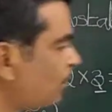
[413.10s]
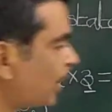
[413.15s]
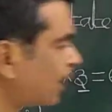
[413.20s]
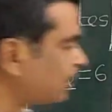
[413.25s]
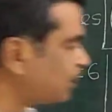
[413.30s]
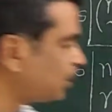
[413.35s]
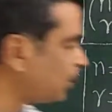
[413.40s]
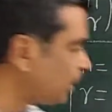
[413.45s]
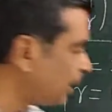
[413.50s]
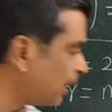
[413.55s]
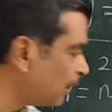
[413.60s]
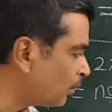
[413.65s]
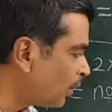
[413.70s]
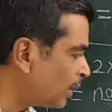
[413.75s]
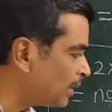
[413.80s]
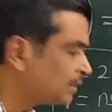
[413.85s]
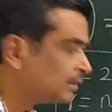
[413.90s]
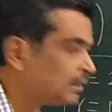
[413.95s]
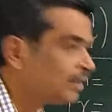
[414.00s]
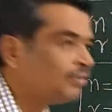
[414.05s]
factorial,
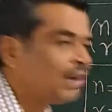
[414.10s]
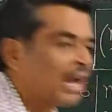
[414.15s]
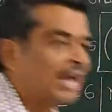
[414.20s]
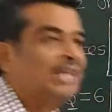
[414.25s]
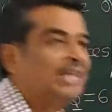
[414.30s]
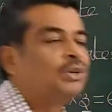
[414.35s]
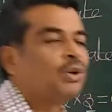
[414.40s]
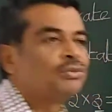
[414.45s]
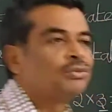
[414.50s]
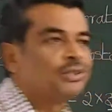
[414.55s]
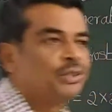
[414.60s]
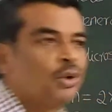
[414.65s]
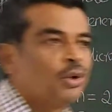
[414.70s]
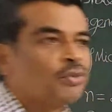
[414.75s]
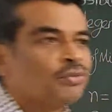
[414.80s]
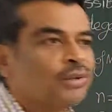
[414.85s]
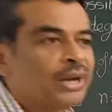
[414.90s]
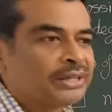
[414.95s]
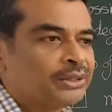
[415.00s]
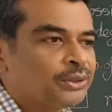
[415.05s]
what is the value of
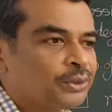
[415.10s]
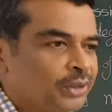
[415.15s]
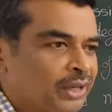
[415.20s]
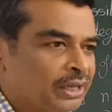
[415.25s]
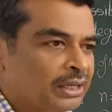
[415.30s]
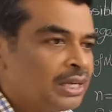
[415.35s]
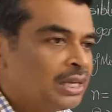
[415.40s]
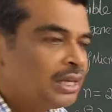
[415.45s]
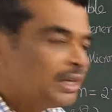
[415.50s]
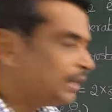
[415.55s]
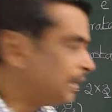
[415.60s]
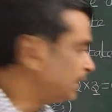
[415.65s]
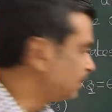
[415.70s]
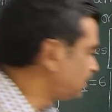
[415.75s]
0 factorial? It